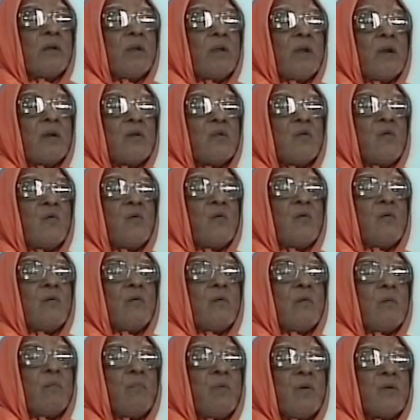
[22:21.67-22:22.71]
creative
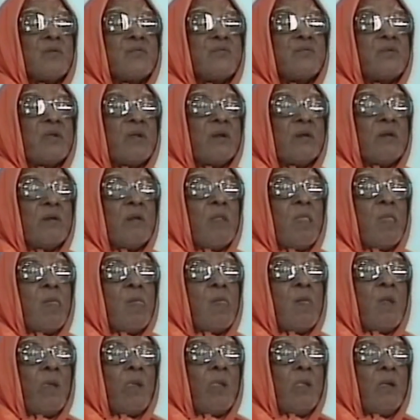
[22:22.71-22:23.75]
person
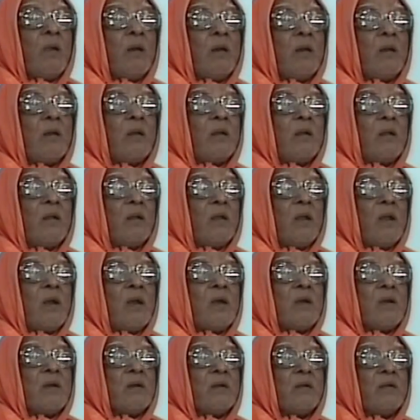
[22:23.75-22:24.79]

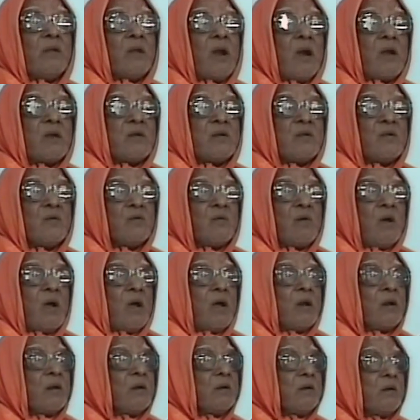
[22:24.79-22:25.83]
and yet you
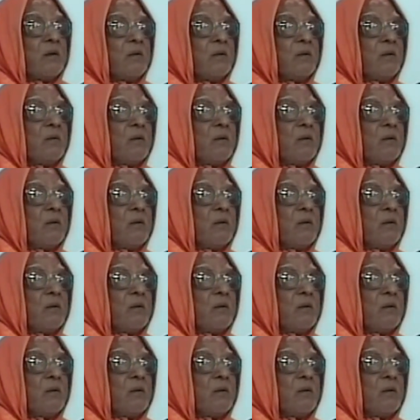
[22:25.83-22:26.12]
are